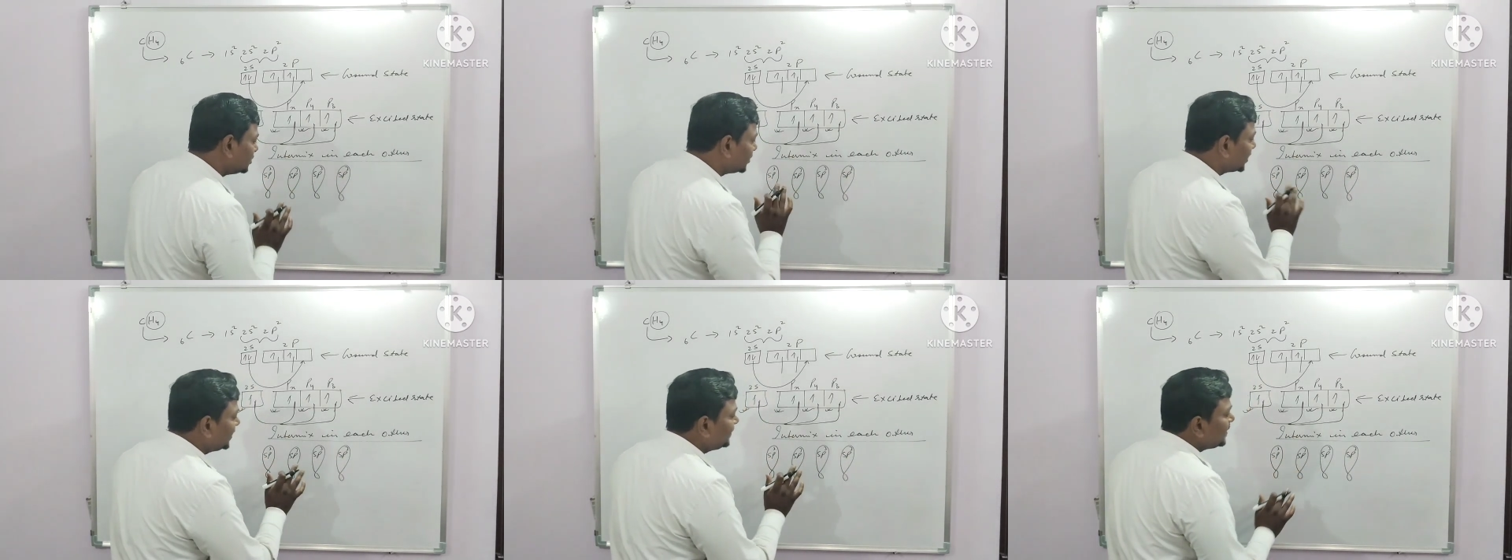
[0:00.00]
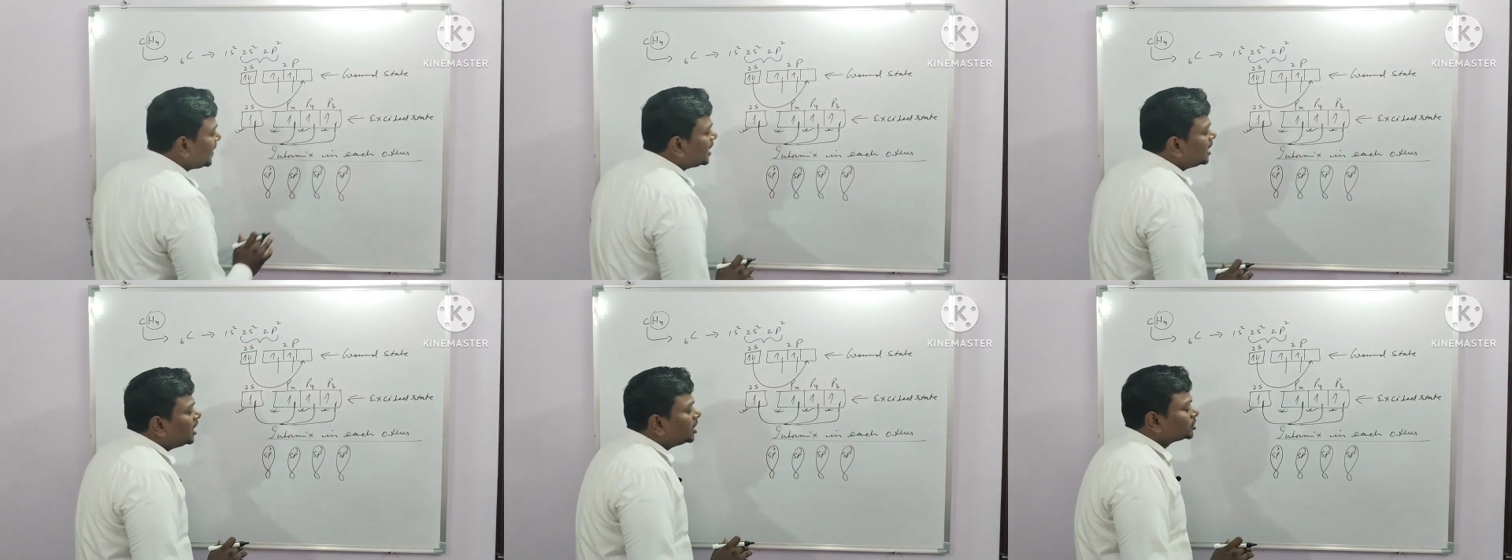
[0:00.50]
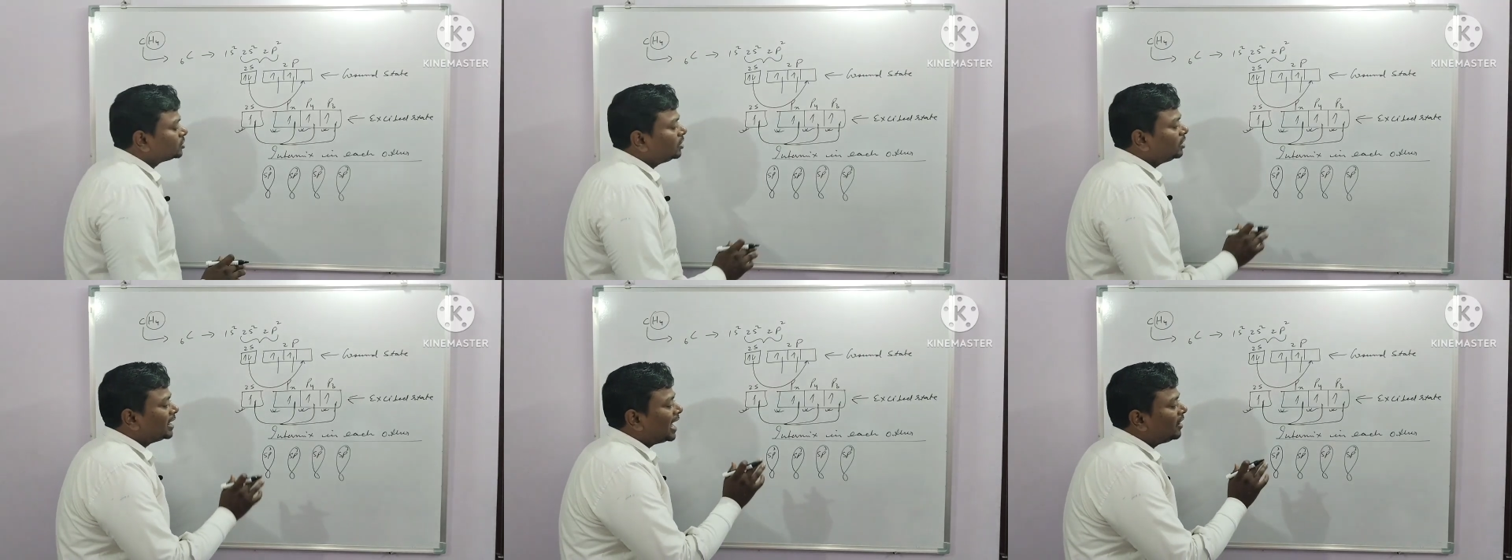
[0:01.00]
Okay,
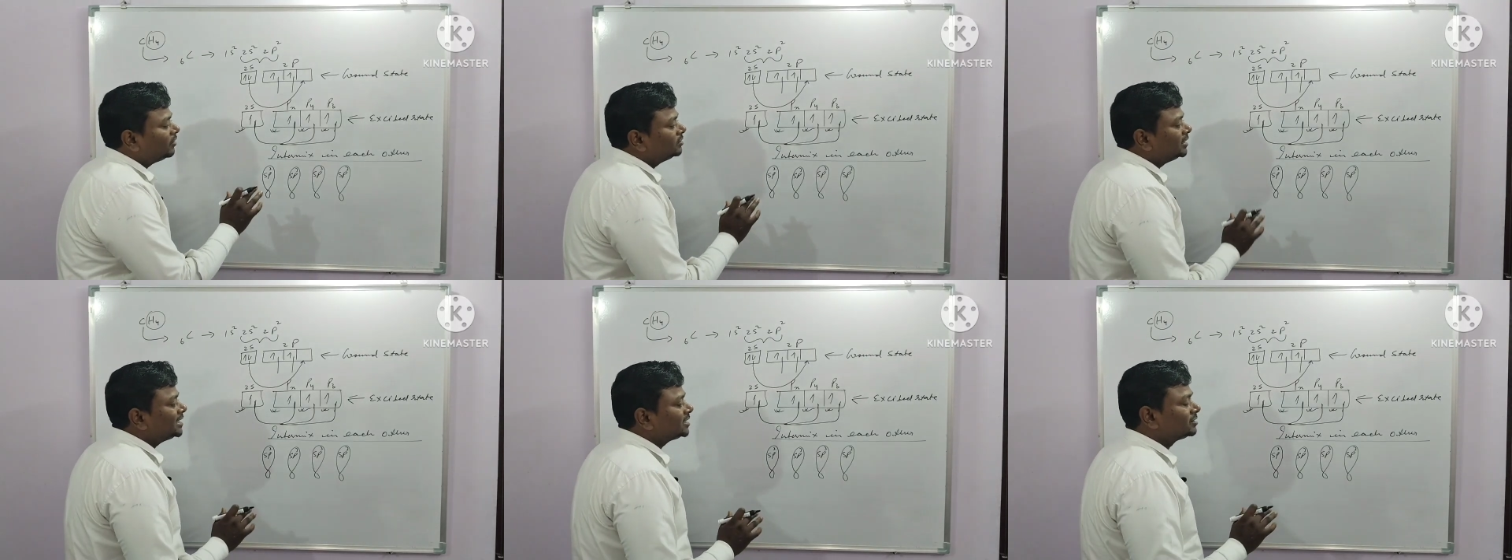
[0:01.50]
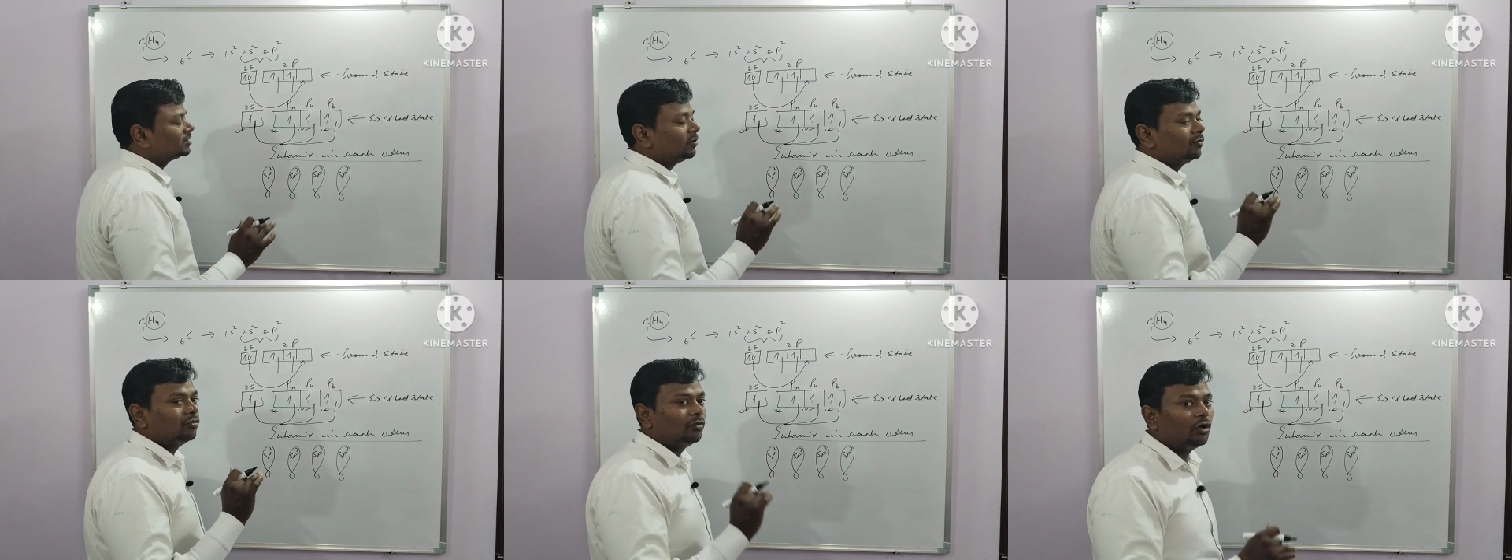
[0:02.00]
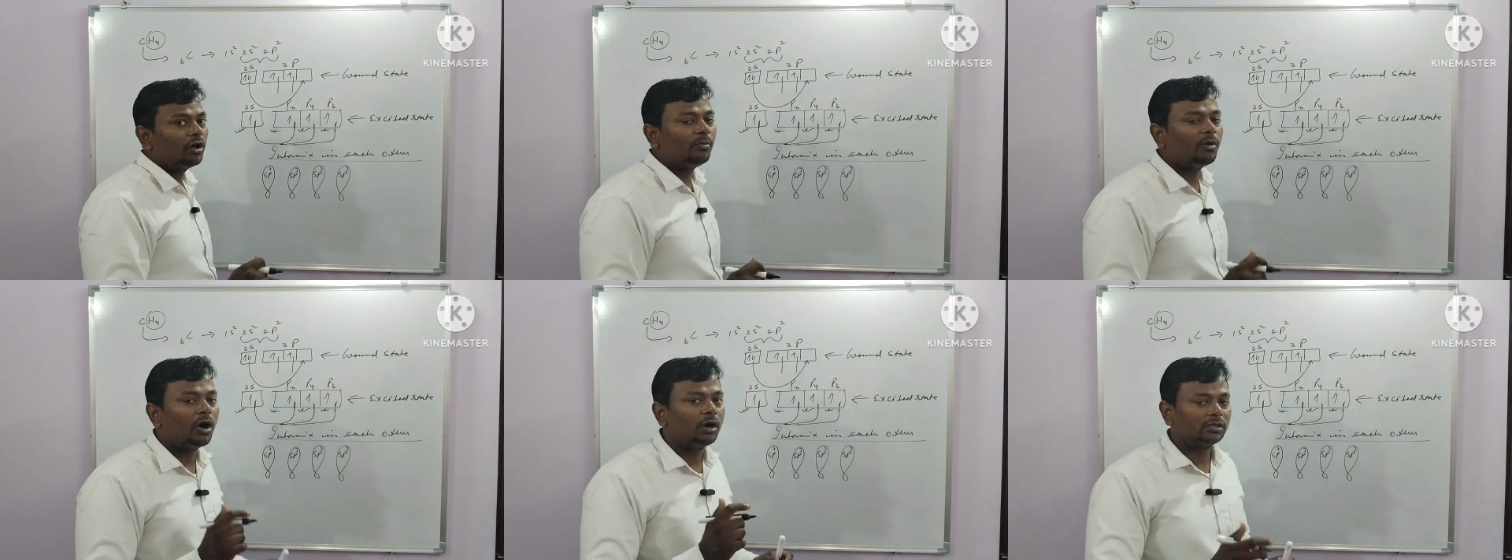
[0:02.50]
so now these 4
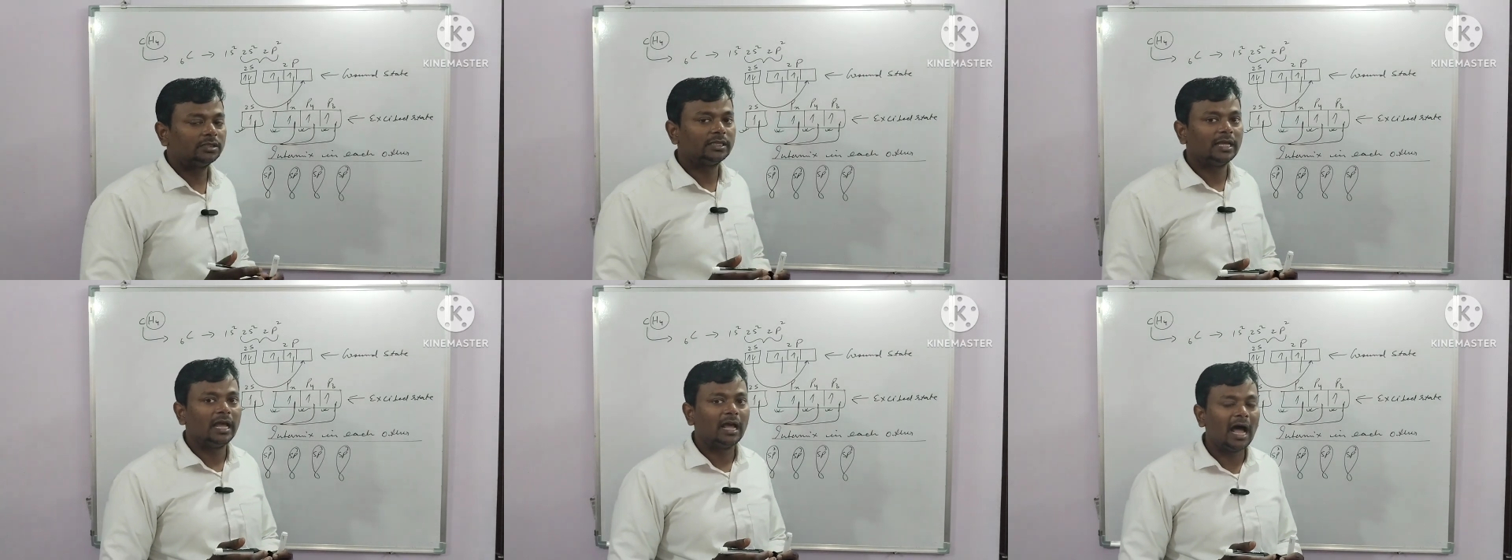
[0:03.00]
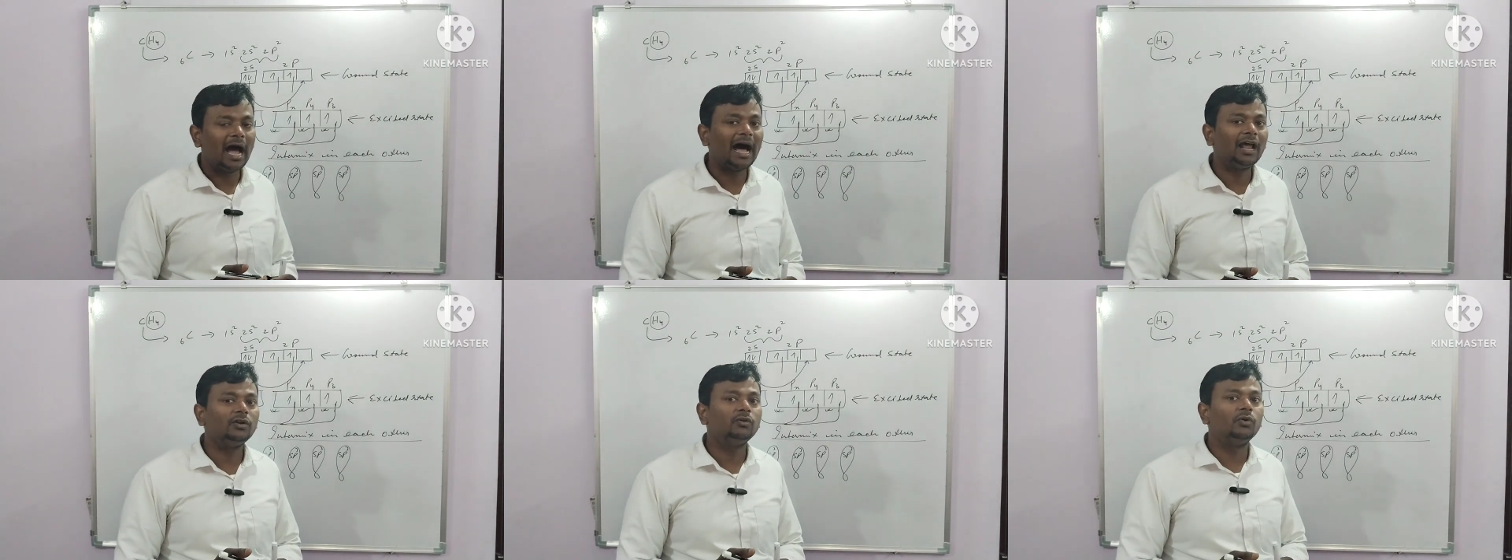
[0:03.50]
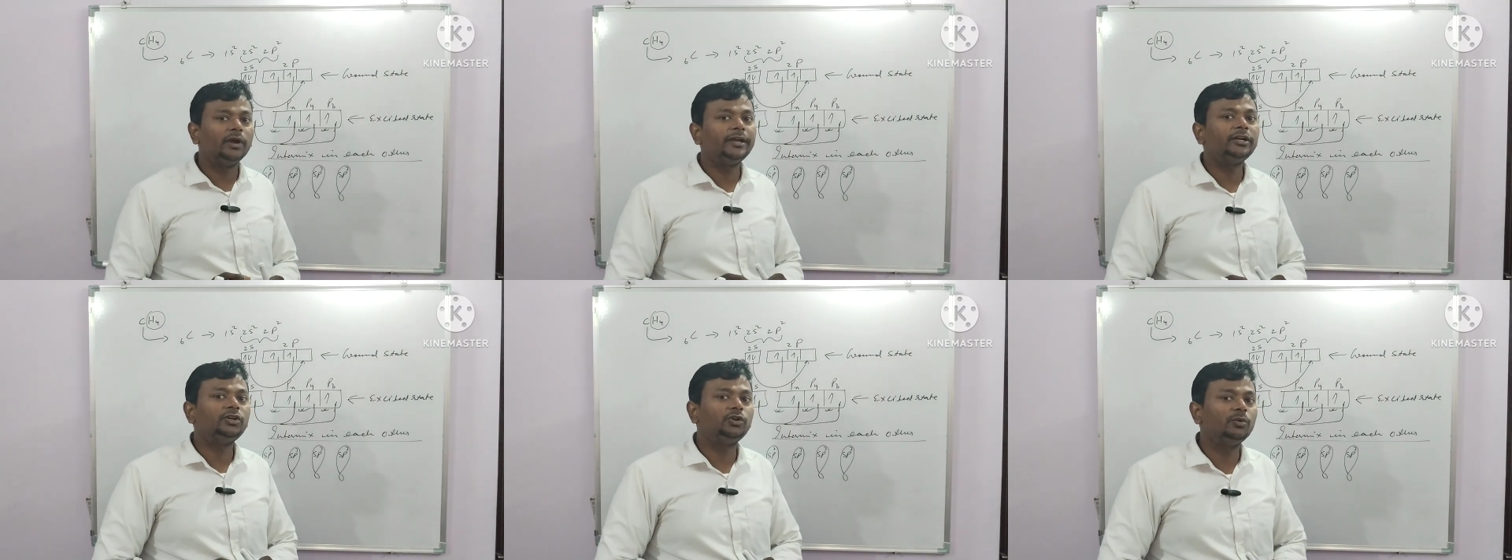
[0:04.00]
bonds are
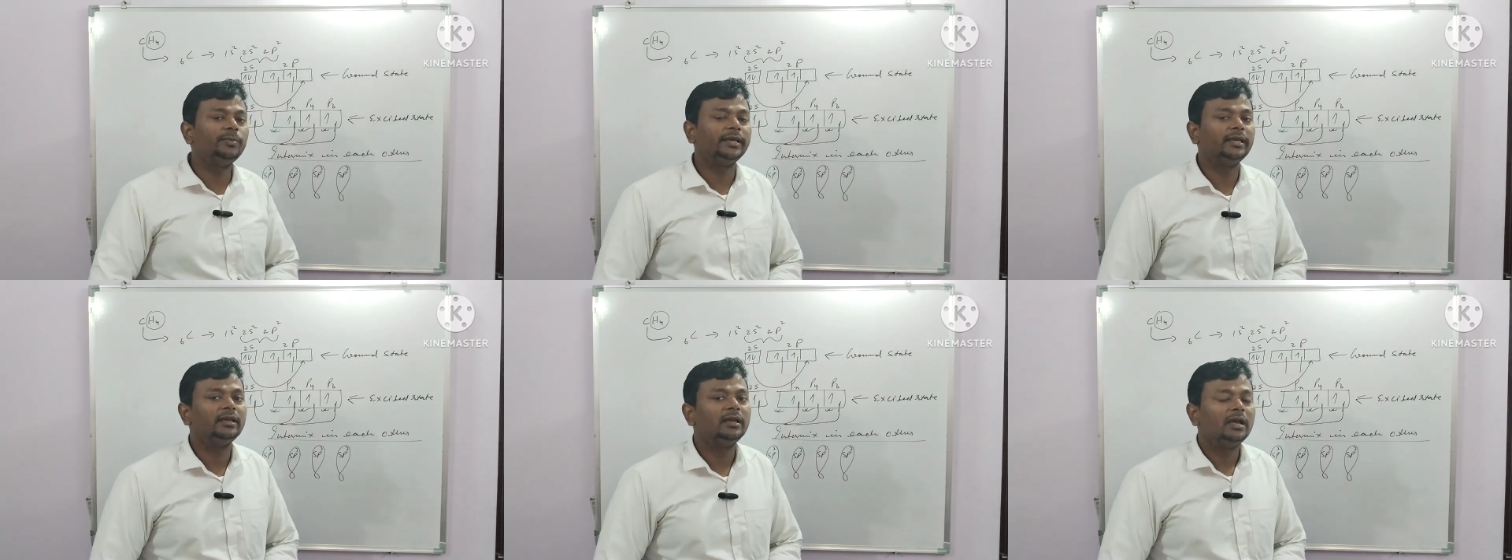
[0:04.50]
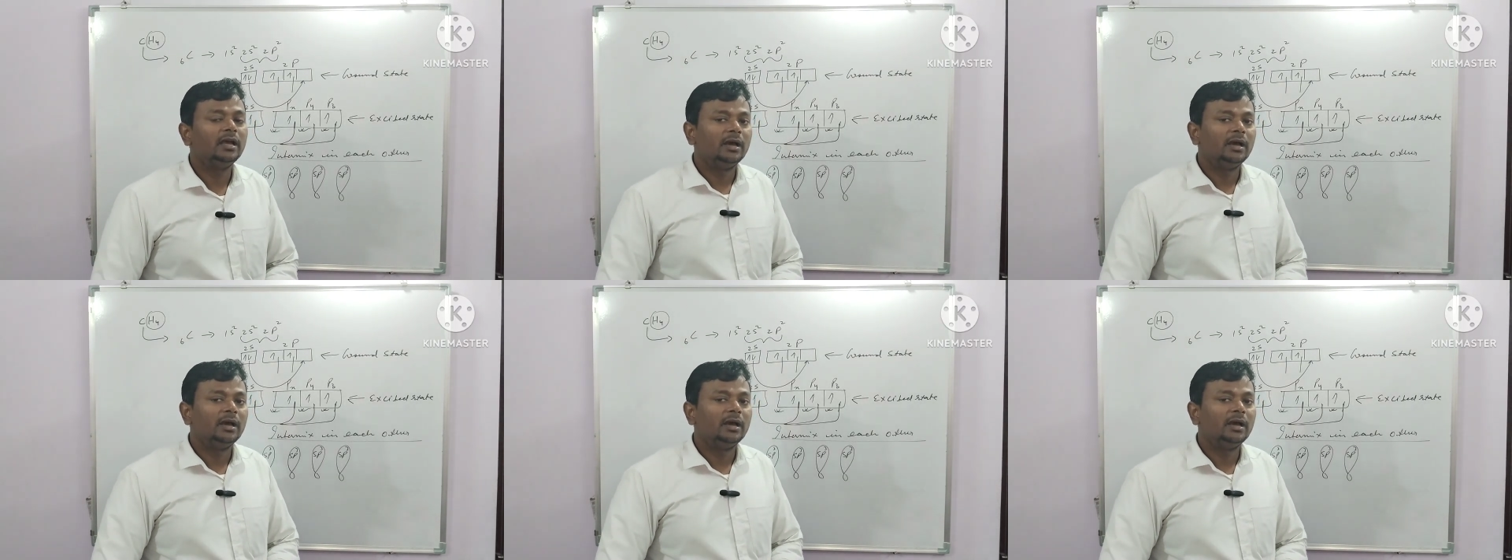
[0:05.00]
going to be